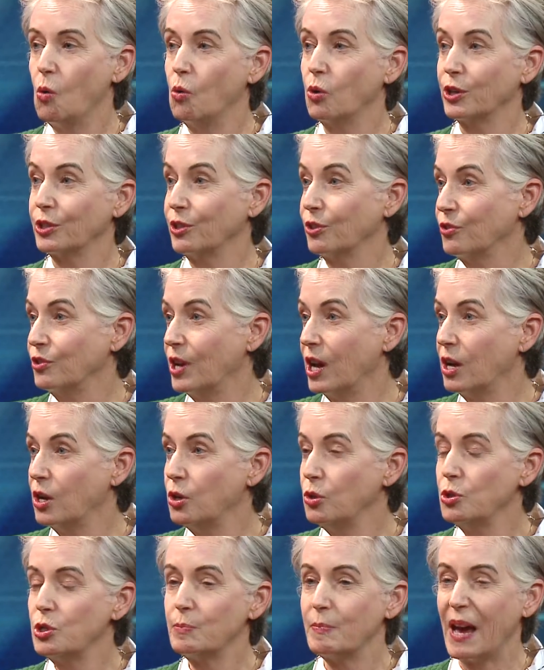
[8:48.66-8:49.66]
or your
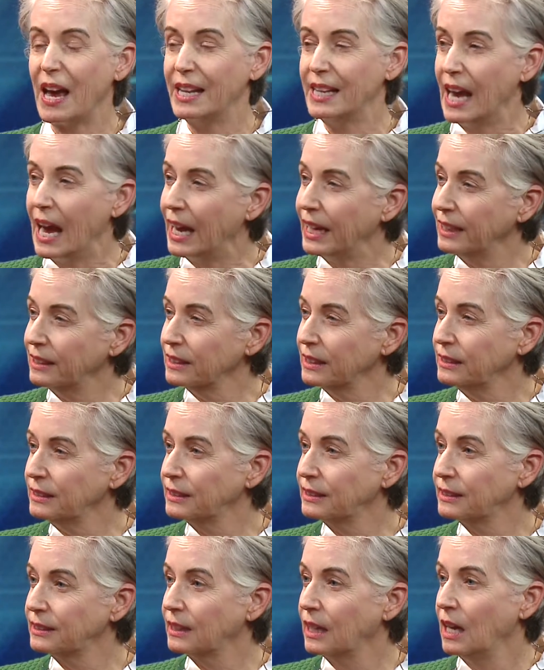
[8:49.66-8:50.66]
nose by
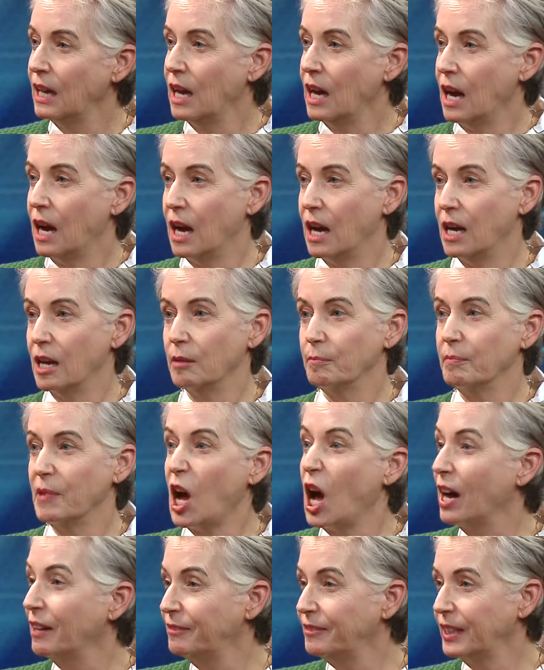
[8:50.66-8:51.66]
inhalants,
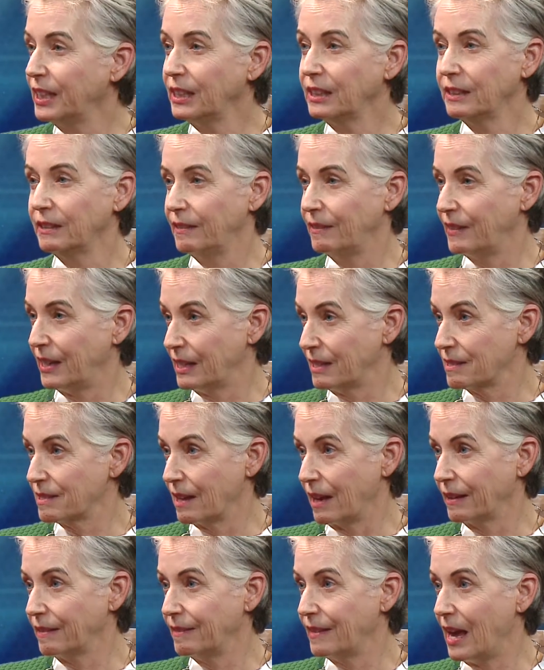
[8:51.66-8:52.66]
huffing,
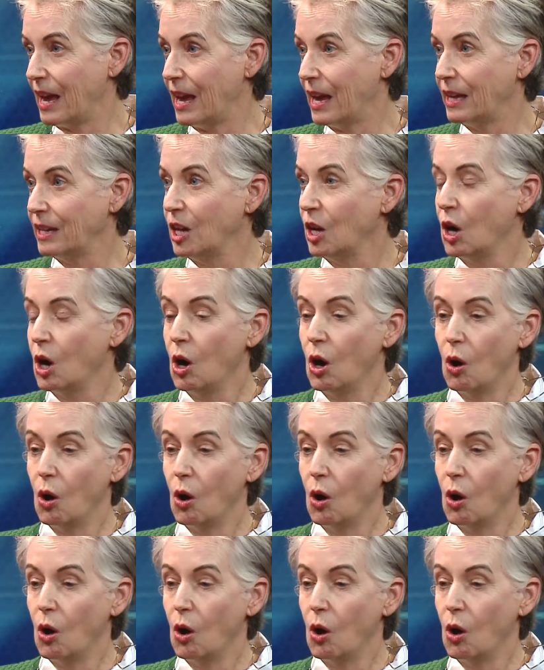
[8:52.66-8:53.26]
things like that,